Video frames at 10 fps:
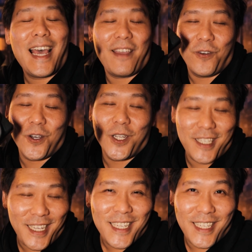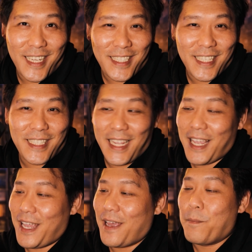I forgot. This is
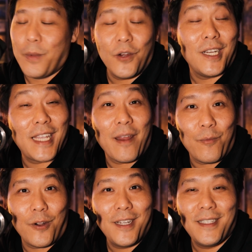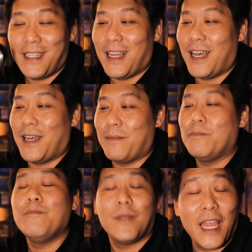a mirrored camera.
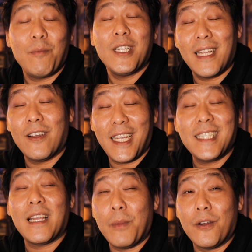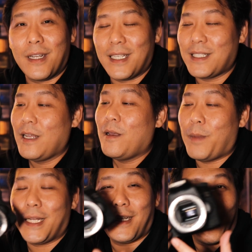Cameras nowadays are mirrorless. But